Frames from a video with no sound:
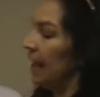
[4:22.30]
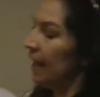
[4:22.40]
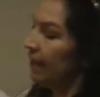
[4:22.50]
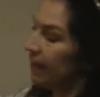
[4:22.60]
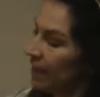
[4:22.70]

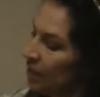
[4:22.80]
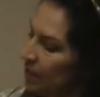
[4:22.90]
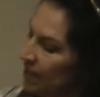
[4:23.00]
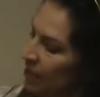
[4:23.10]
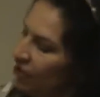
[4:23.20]
In this
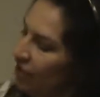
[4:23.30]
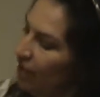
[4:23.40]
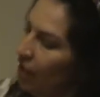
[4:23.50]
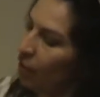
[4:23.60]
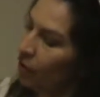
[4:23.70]
position,
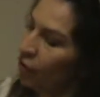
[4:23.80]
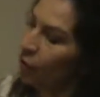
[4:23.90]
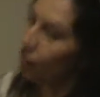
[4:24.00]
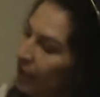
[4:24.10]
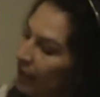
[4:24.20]
though, you
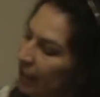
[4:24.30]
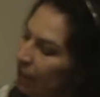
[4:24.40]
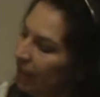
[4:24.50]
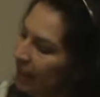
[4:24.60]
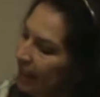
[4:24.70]
really
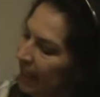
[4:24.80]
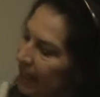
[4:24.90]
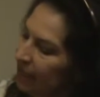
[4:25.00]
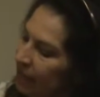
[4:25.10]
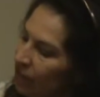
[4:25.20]
want to
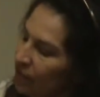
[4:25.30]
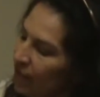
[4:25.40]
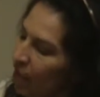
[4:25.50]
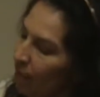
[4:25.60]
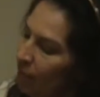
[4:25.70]
get those
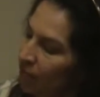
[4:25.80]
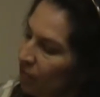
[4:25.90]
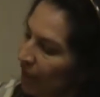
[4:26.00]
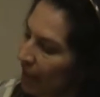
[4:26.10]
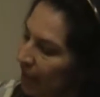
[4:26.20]
elbows
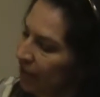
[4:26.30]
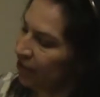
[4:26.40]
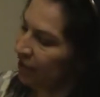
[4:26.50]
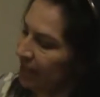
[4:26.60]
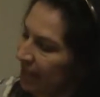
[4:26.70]
right
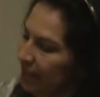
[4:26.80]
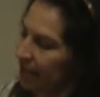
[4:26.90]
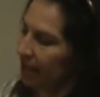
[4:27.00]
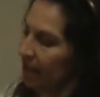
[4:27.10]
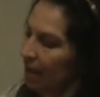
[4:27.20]
underneath
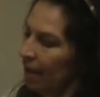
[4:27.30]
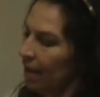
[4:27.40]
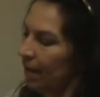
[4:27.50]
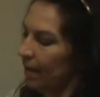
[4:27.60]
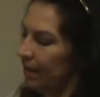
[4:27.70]

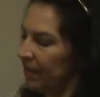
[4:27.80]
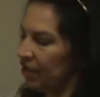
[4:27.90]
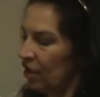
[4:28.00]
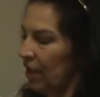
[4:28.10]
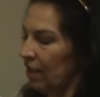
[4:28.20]
the
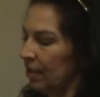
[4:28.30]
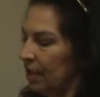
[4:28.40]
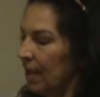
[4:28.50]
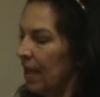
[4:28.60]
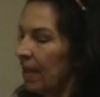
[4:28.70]
child.
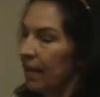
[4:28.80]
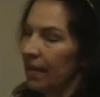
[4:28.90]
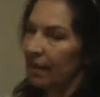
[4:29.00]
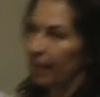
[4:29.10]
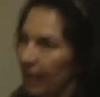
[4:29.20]

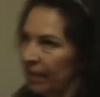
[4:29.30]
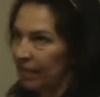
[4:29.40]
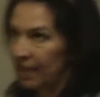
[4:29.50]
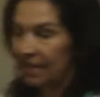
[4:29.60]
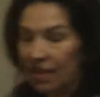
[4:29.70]

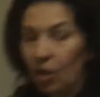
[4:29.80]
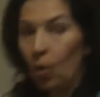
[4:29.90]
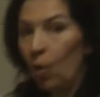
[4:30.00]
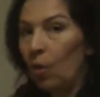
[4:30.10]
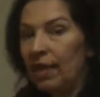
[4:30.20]
The
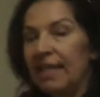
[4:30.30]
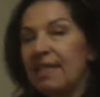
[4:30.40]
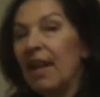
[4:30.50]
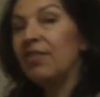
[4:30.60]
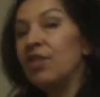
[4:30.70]
goal is
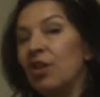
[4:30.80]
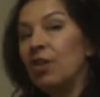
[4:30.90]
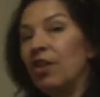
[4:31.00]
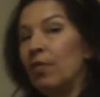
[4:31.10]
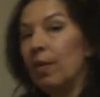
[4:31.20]
after 2
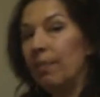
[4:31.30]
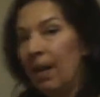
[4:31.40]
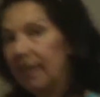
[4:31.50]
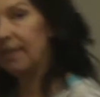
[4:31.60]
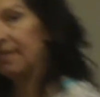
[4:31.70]
to 3
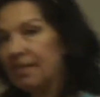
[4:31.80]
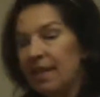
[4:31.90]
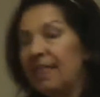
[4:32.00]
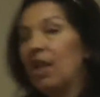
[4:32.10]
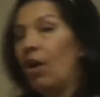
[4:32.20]
months
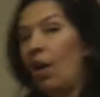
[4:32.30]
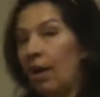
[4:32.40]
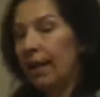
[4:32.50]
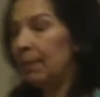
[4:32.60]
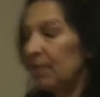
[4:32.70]
that they
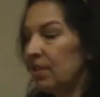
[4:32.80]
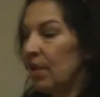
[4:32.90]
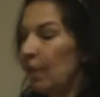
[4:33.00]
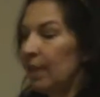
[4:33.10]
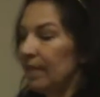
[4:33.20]
are able to
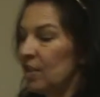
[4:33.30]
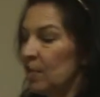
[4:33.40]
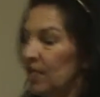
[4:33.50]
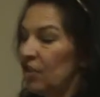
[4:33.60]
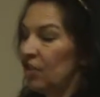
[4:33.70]
tolerate this
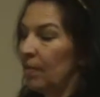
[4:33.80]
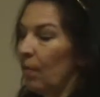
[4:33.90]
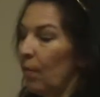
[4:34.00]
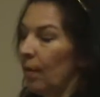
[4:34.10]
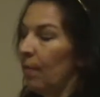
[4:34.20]
position
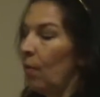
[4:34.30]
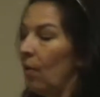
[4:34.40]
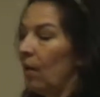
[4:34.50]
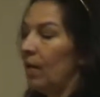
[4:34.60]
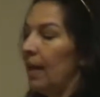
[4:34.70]
more and
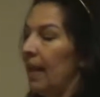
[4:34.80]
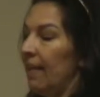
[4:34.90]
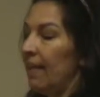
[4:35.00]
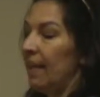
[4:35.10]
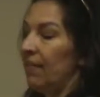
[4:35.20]
more,
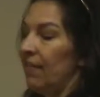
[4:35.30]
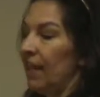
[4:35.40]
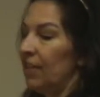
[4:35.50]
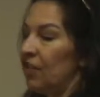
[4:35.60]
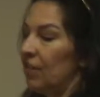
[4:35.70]
and then
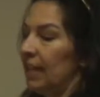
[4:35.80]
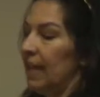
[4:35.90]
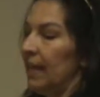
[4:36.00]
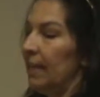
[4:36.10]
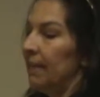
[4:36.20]

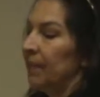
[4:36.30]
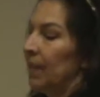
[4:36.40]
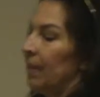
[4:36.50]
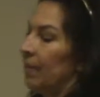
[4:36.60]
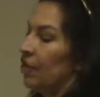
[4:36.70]
eventually
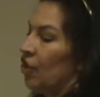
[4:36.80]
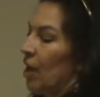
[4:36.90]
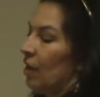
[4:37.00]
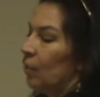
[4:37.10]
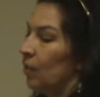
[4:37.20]
the
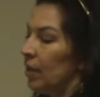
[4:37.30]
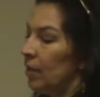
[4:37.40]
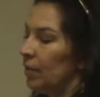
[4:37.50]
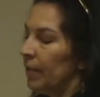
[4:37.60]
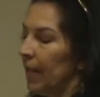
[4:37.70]
child will be